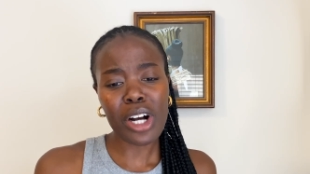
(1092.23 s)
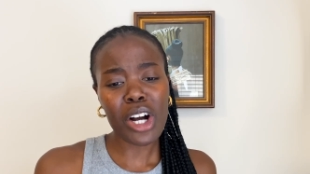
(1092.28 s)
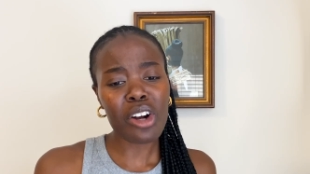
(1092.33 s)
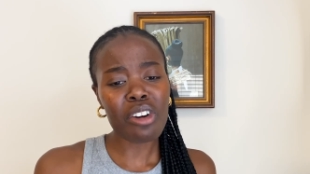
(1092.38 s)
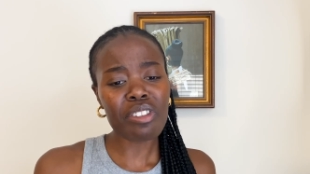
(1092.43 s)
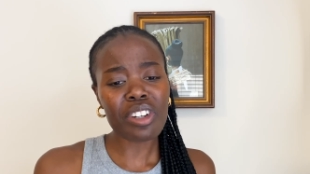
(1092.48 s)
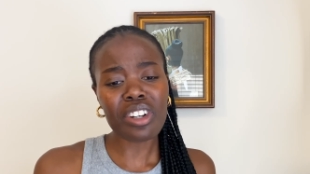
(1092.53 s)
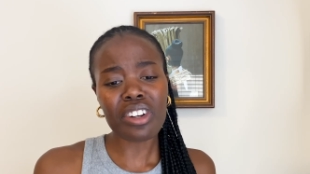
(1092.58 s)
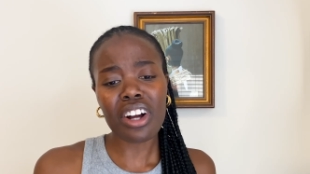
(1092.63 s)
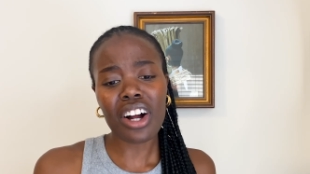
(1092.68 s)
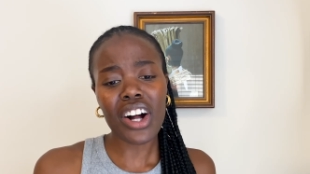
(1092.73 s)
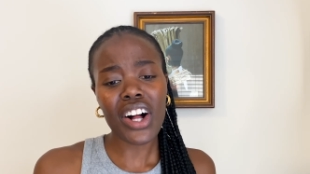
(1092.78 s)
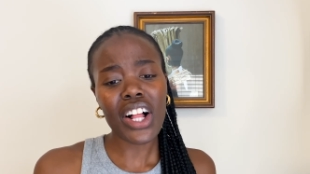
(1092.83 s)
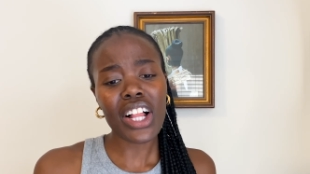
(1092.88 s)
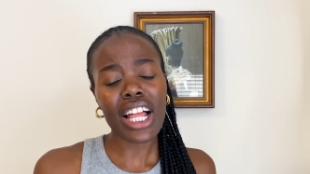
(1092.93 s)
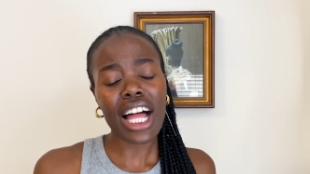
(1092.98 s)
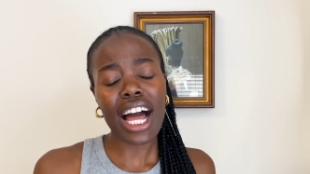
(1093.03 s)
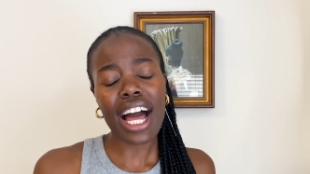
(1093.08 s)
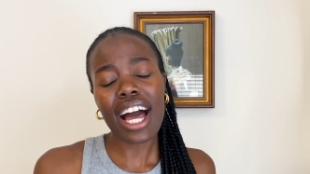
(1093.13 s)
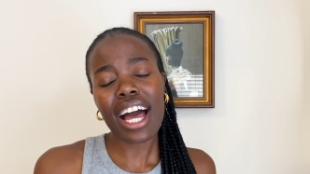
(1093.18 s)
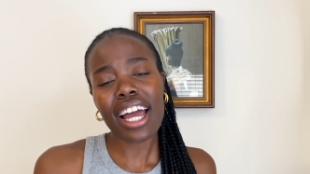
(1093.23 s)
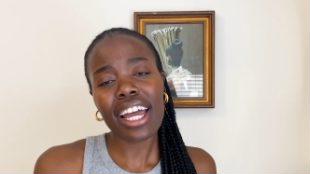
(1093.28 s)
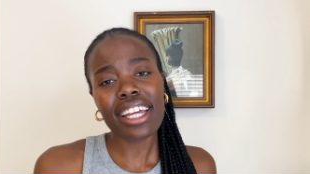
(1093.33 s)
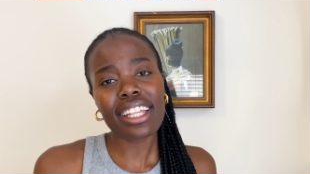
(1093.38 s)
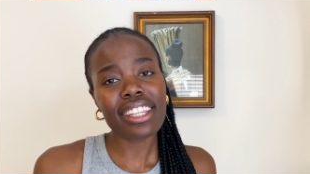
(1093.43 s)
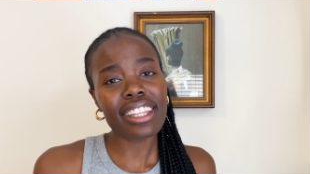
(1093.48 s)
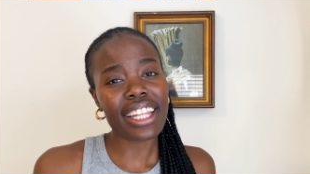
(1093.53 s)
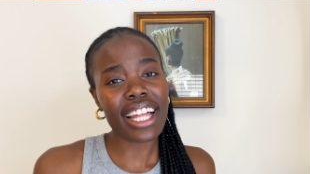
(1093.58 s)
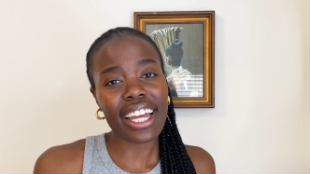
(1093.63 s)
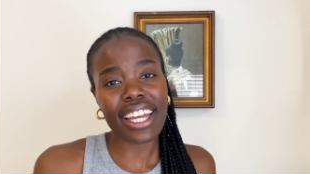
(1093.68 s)
Overall, I
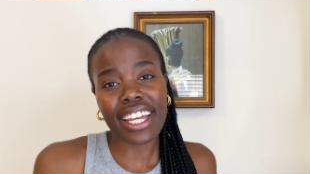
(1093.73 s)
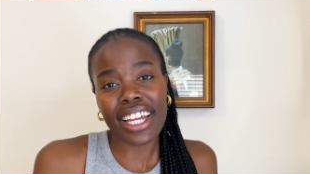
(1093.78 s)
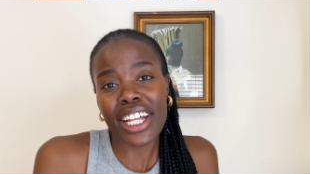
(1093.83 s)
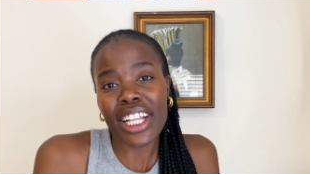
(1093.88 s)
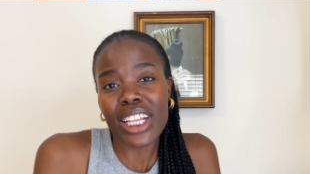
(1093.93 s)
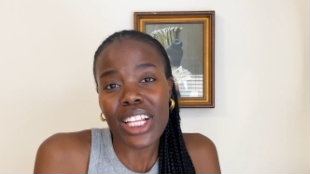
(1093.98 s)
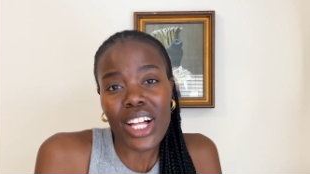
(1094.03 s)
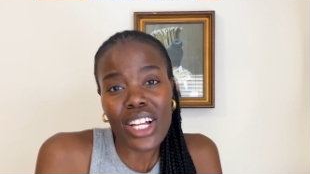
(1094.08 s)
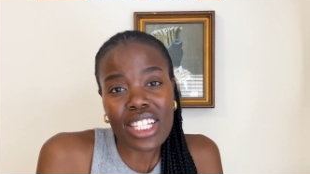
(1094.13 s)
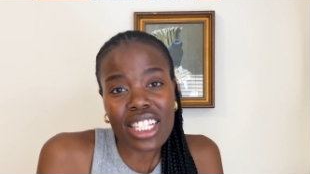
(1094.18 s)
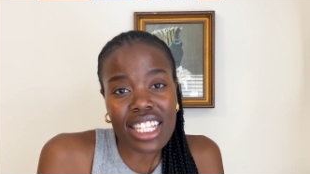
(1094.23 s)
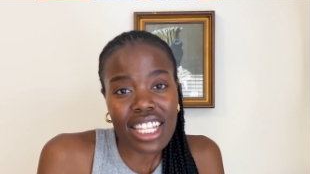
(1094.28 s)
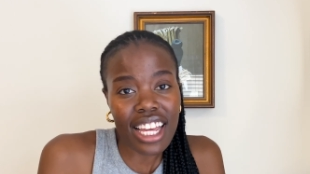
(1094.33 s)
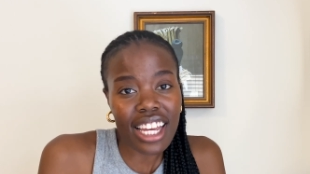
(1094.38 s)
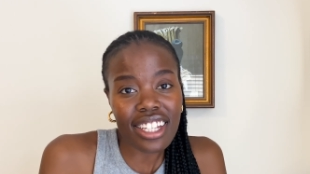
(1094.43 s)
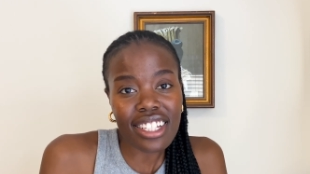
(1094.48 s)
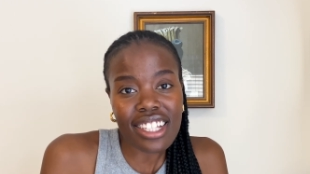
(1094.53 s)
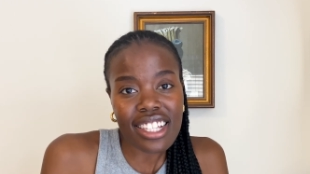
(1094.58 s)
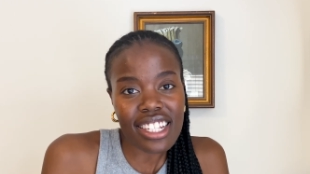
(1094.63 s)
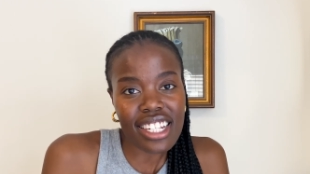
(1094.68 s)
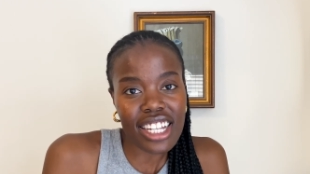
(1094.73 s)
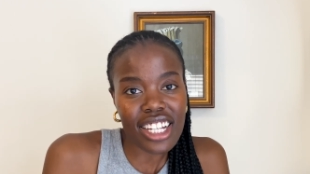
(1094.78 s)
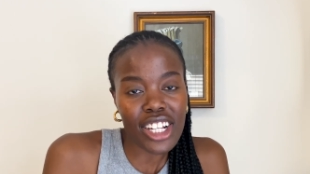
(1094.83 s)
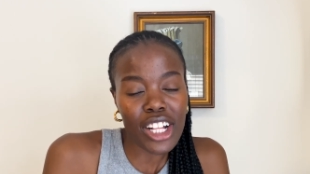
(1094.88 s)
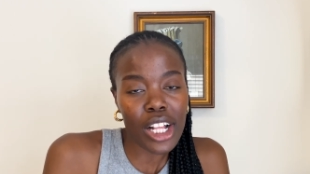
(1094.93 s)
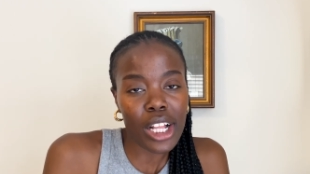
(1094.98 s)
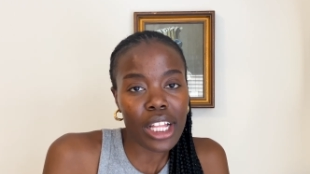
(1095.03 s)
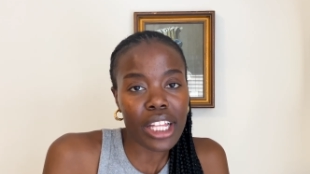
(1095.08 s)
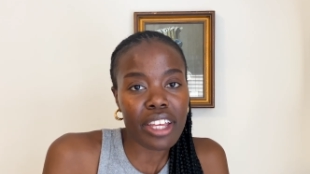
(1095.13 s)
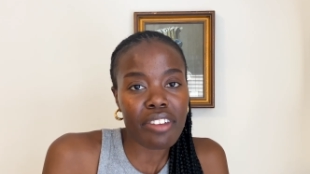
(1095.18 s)
like Glossier
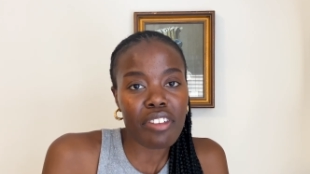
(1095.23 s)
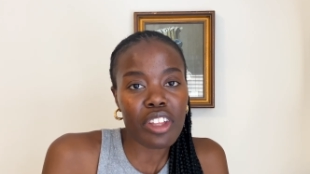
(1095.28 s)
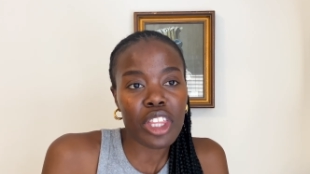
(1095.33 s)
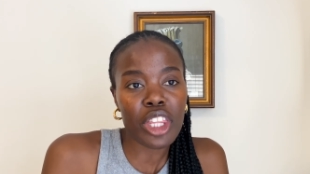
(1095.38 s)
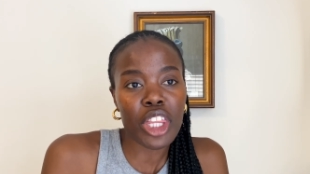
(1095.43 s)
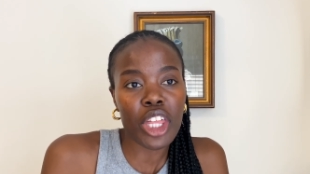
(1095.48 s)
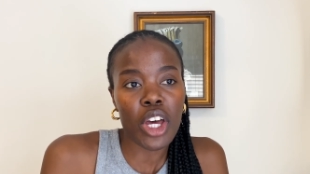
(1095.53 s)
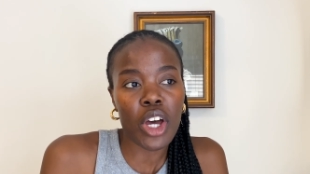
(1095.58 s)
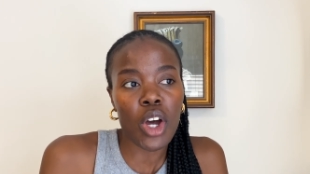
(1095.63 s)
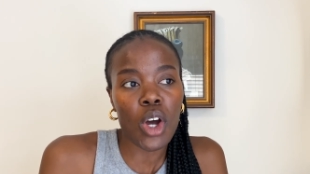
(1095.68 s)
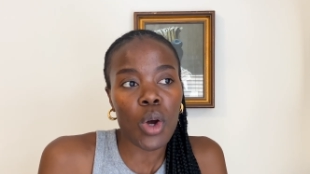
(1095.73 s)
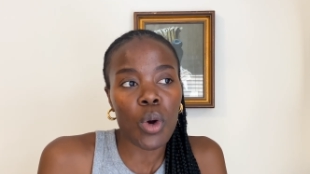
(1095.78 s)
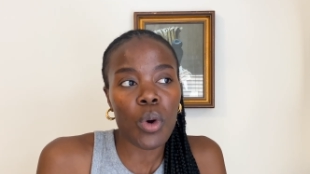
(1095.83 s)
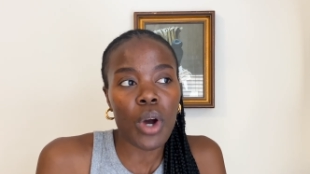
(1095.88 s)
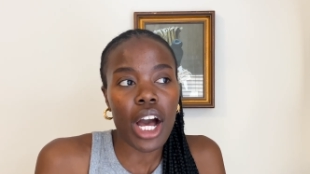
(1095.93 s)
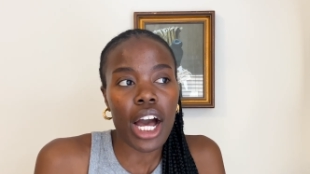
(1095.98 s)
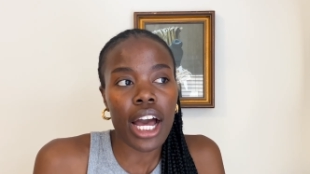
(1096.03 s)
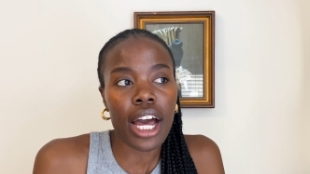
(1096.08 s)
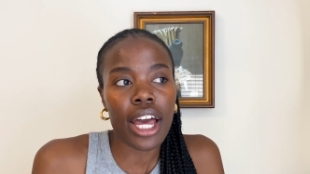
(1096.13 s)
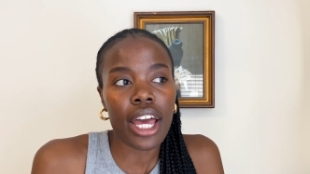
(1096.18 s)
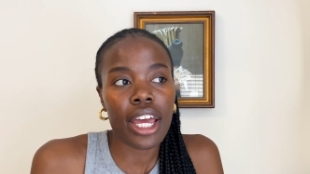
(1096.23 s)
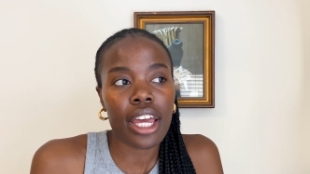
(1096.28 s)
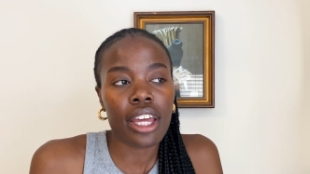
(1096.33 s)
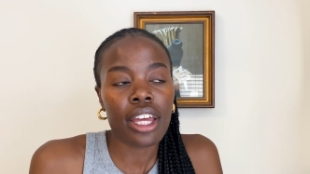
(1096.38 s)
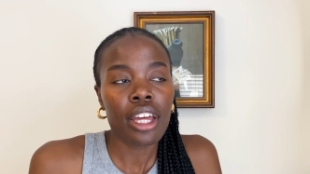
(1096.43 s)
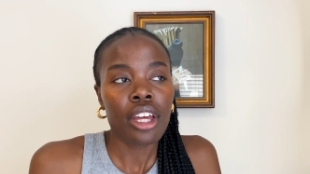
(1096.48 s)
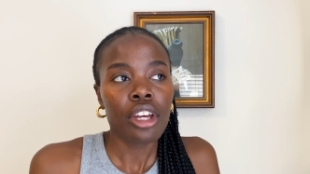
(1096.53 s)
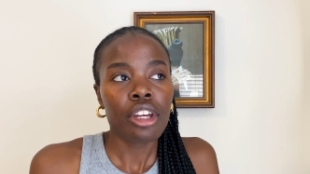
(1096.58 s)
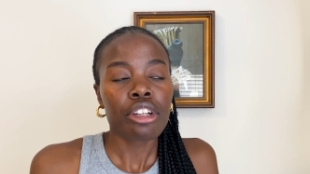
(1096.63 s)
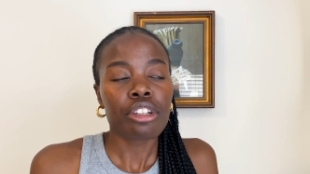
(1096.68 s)
still, even though I
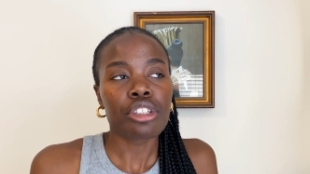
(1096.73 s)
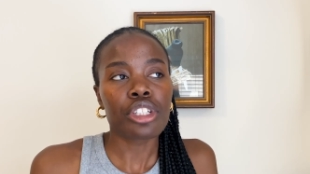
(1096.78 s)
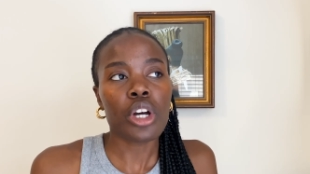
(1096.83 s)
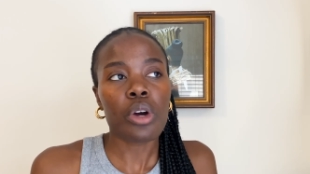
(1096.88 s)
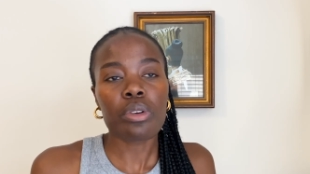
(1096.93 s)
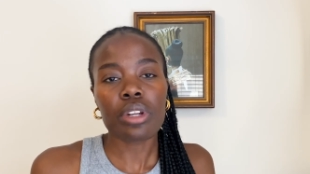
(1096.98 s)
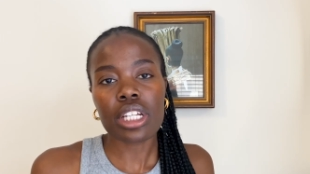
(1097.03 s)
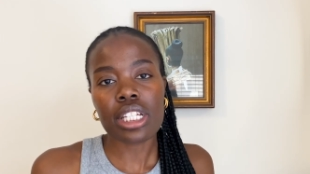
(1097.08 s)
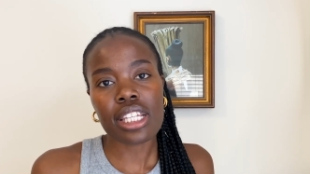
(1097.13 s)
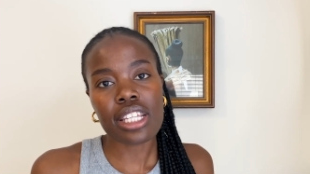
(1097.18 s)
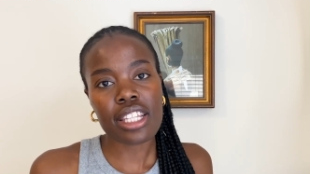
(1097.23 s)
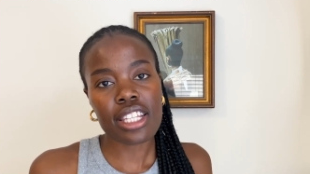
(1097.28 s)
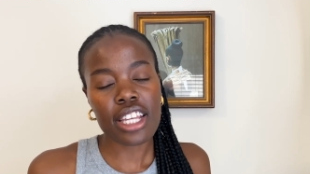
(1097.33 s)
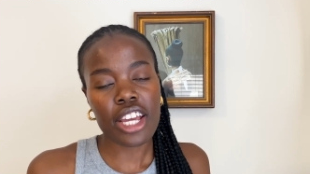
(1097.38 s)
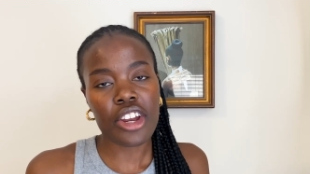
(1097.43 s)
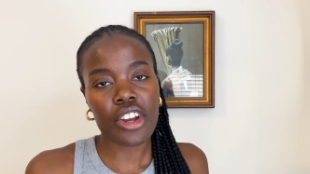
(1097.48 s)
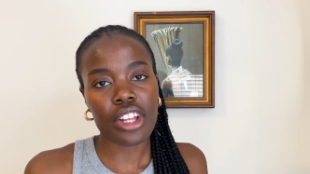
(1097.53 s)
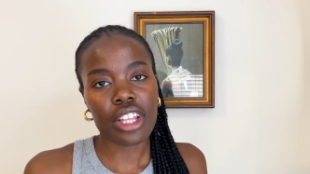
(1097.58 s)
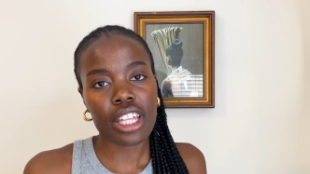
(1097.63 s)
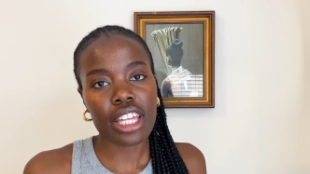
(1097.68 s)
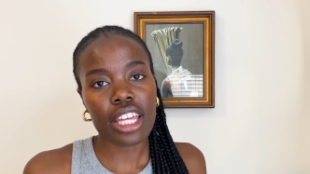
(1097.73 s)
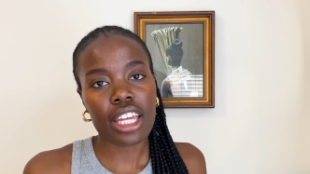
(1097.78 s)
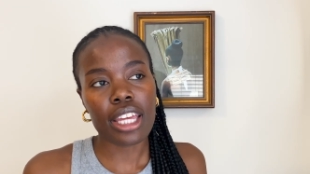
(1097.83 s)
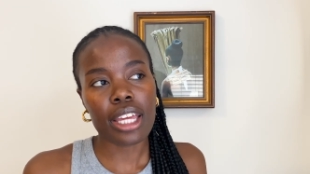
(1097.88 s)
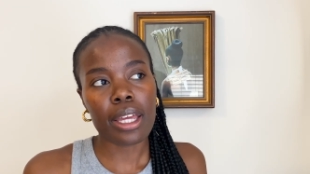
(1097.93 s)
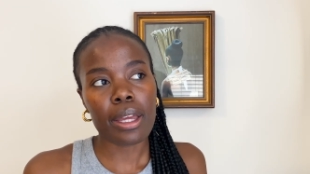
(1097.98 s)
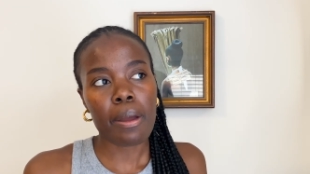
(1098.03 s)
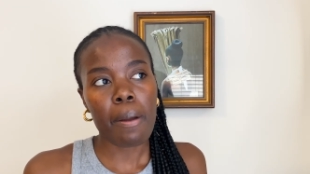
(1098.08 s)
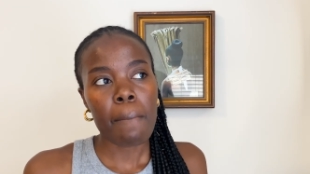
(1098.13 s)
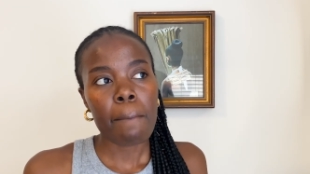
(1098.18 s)
don't
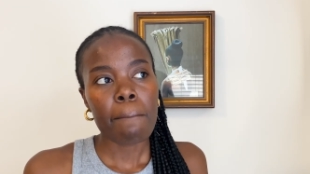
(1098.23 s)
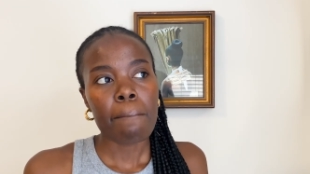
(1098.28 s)
necessarily,